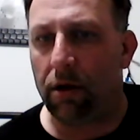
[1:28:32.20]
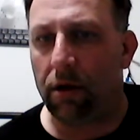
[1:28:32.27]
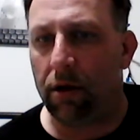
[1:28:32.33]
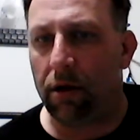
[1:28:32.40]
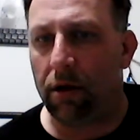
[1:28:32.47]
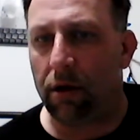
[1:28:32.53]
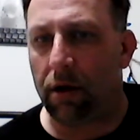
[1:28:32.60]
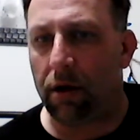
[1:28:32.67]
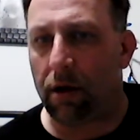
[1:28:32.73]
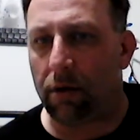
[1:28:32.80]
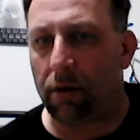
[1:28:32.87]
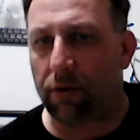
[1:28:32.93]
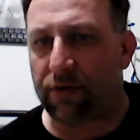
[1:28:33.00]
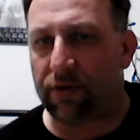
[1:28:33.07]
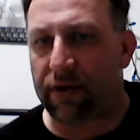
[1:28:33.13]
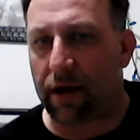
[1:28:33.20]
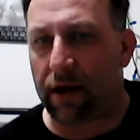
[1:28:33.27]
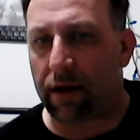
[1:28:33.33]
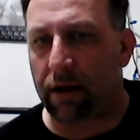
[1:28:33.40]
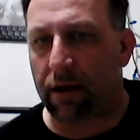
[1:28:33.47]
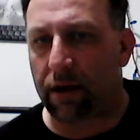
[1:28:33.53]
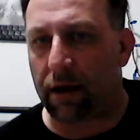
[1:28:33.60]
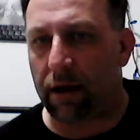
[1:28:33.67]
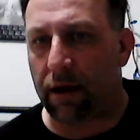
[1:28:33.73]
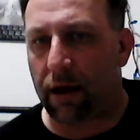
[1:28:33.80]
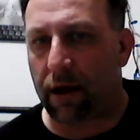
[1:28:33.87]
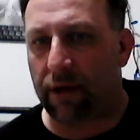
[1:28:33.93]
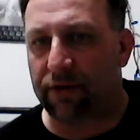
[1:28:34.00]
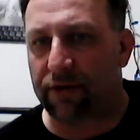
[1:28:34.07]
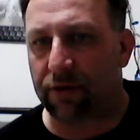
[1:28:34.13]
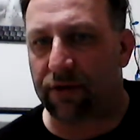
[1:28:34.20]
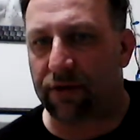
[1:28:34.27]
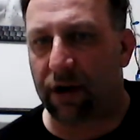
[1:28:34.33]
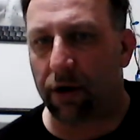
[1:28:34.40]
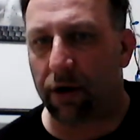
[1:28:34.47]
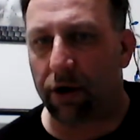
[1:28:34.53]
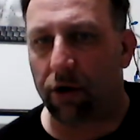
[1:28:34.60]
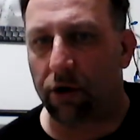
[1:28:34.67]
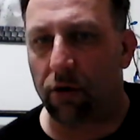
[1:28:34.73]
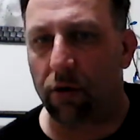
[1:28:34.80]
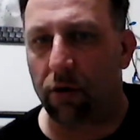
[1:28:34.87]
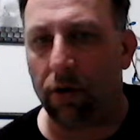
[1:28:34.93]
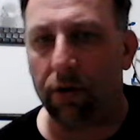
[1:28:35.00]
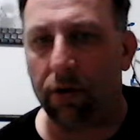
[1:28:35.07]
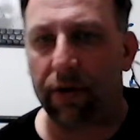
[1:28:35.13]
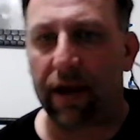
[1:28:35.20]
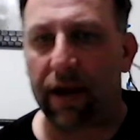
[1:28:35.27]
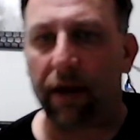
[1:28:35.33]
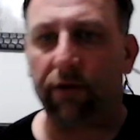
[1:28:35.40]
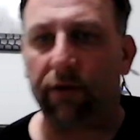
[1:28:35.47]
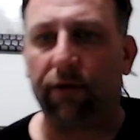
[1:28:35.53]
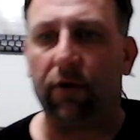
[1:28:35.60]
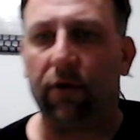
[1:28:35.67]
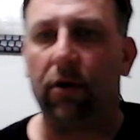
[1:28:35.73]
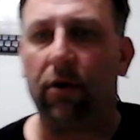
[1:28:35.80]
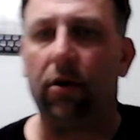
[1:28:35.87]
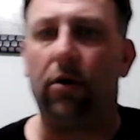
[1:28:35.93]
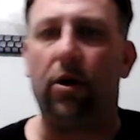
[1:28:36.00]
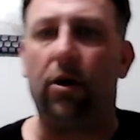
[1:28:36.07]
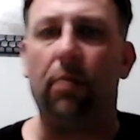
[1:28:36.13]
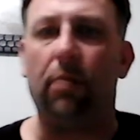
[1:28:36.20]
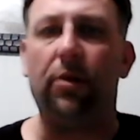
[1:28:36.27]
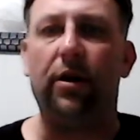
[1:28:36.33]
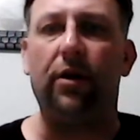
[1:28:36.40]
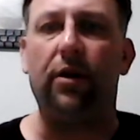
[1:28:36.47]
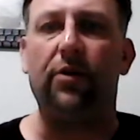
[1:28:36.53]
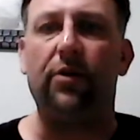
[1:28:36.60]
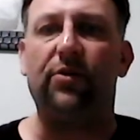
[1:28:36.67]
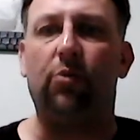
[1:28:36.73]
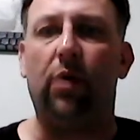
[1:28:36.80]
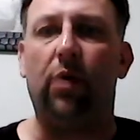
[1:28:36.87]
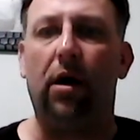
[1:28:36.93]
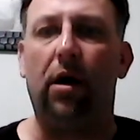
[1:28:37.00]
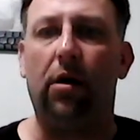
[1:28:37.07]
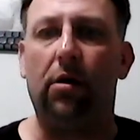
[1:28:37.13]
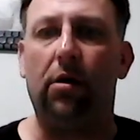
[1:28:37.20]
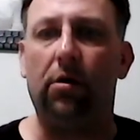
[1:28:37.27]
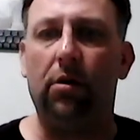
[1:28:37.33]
What's that? Esoteric Gold, thanks for coming in as well.